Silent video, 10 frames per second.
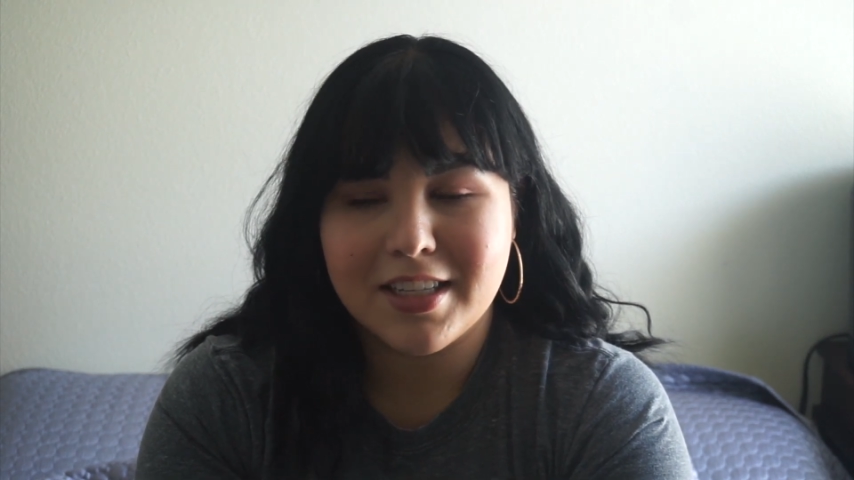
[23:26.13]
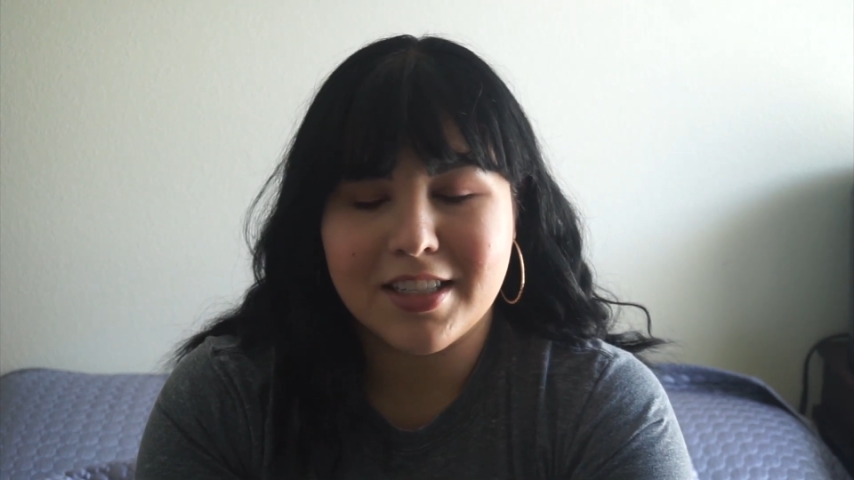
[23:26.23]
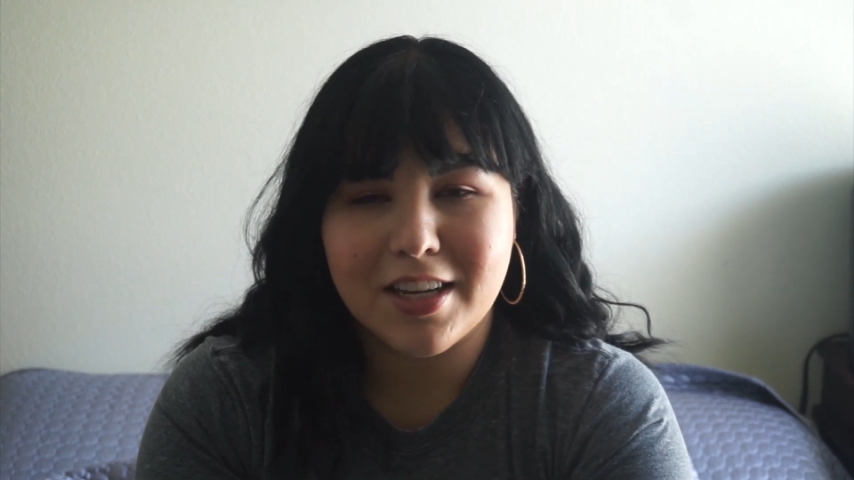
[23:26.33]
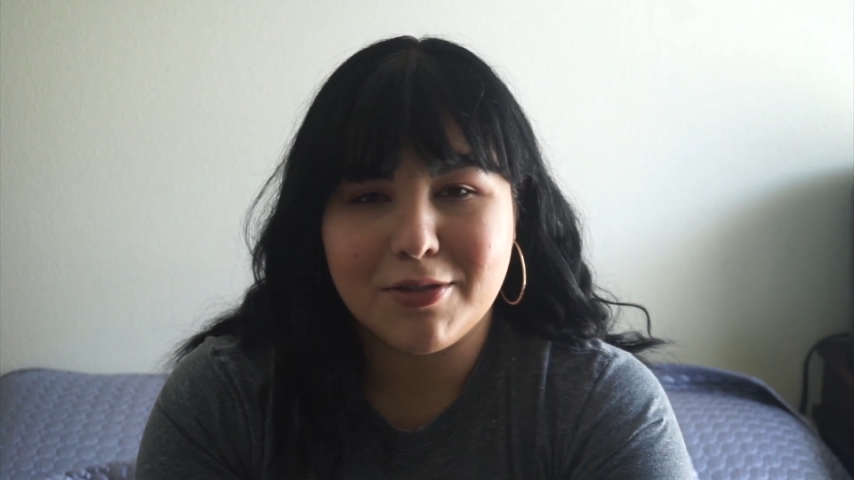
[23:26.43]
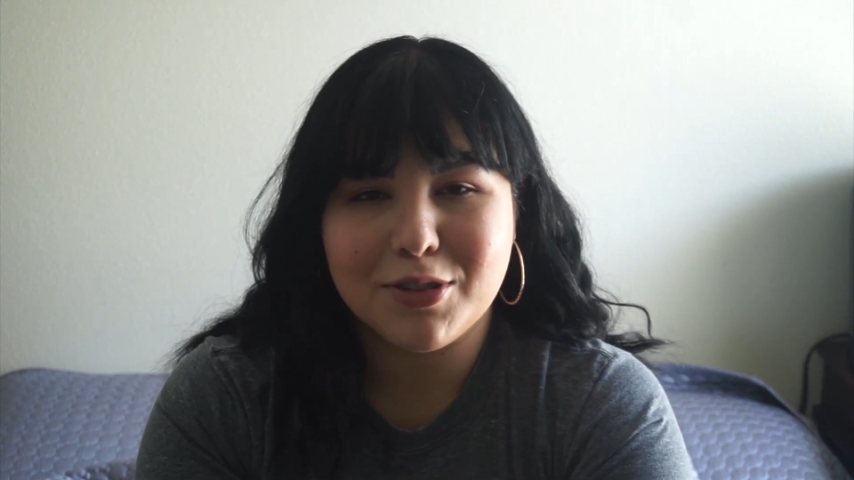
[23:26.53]

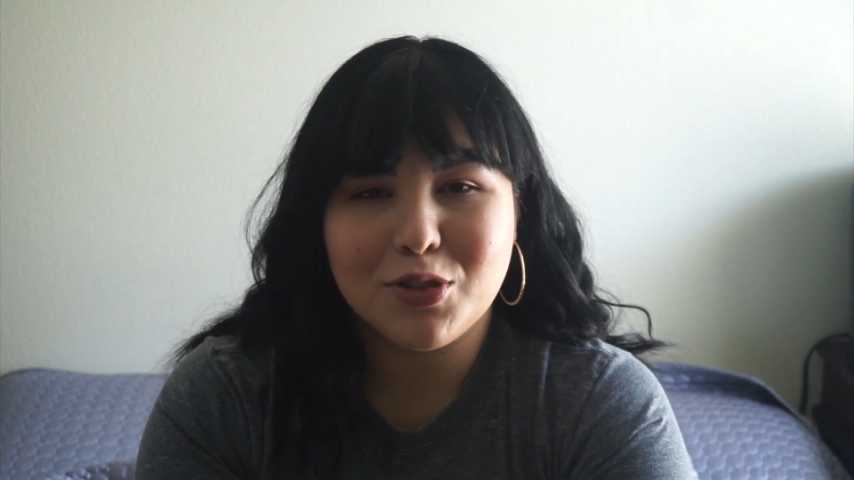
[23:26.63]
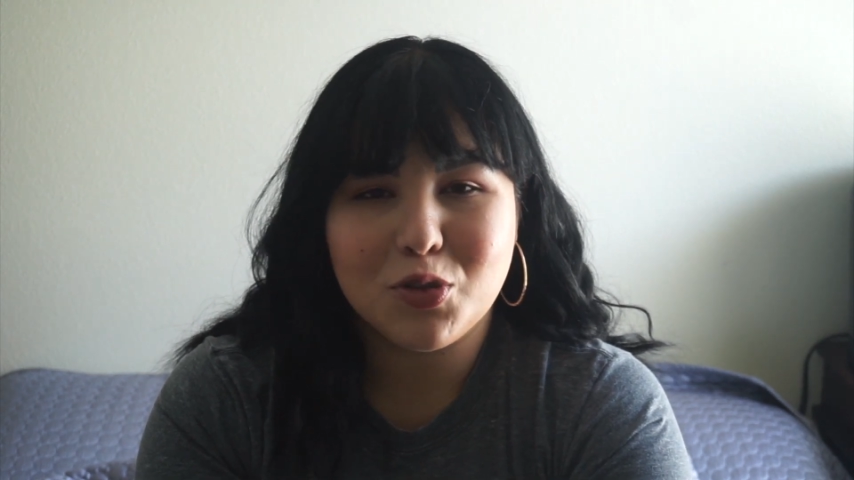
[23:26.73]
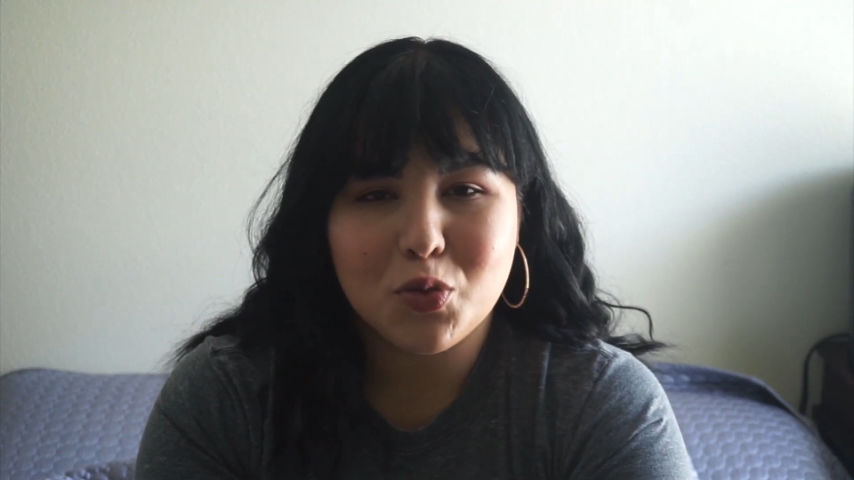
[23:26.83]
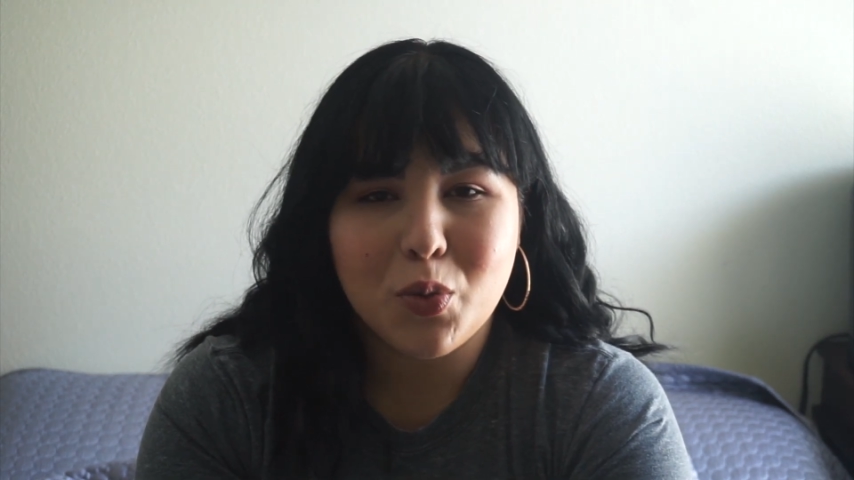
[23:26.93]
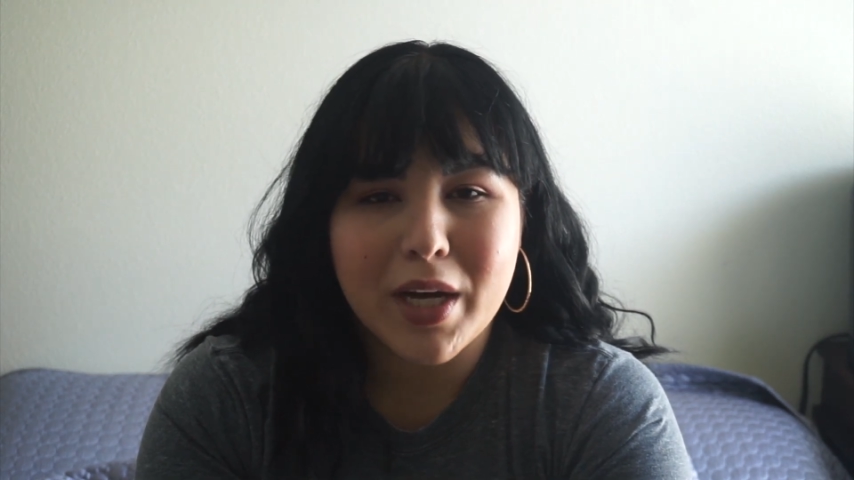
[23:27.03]
saw it was
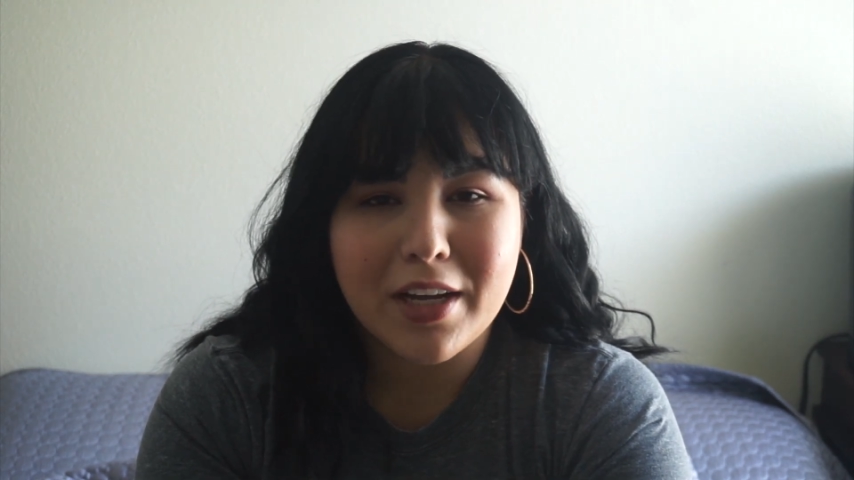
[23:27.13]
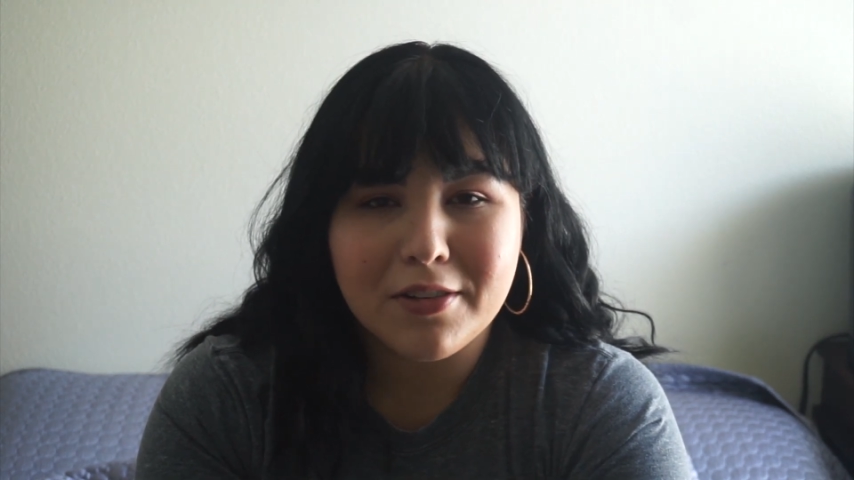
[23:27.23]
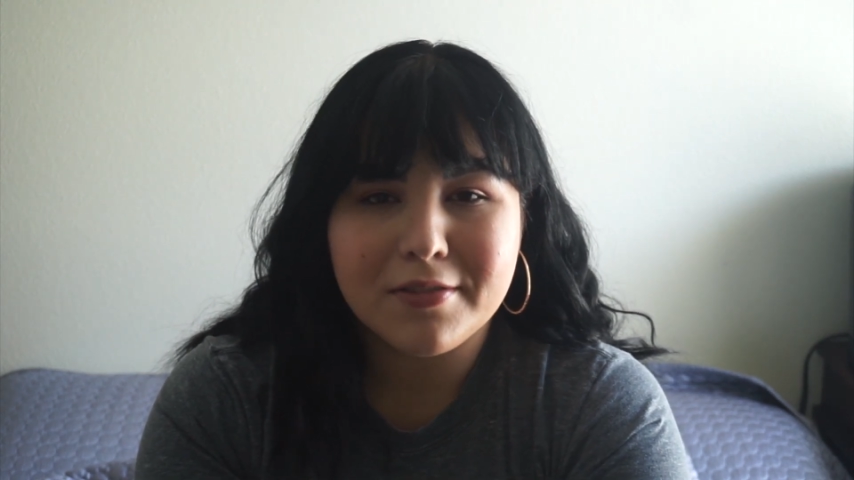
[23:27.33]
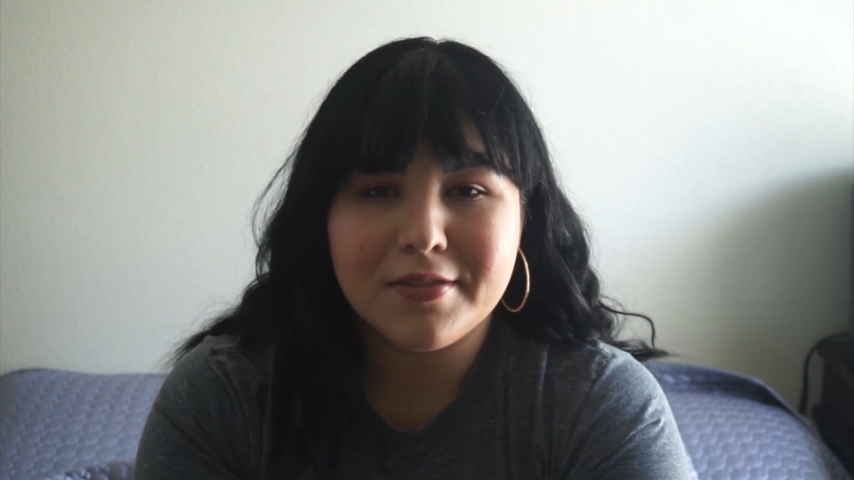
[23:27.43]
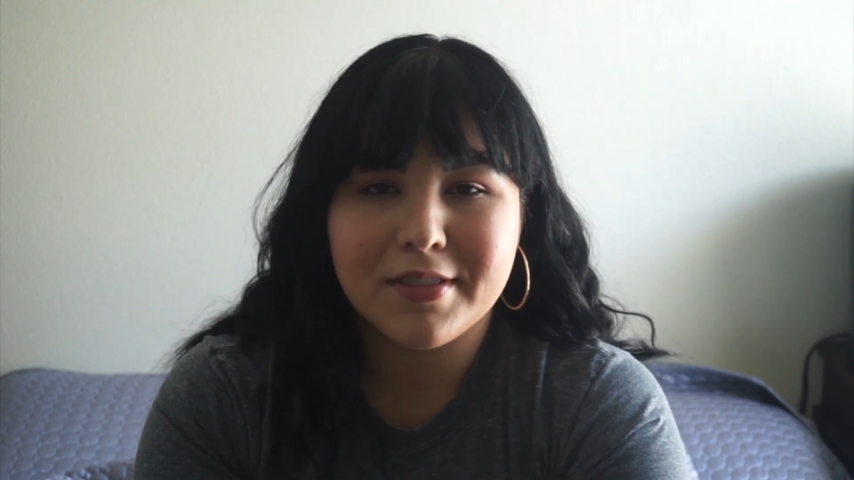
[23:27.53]

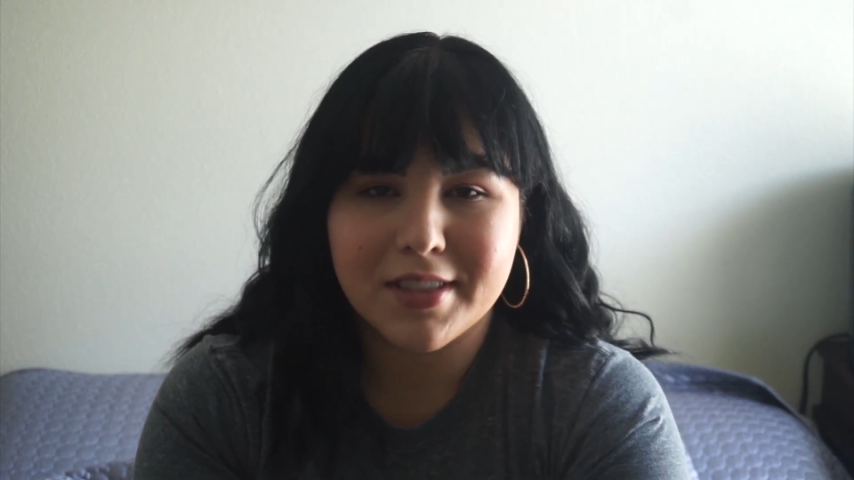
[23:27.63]
$12.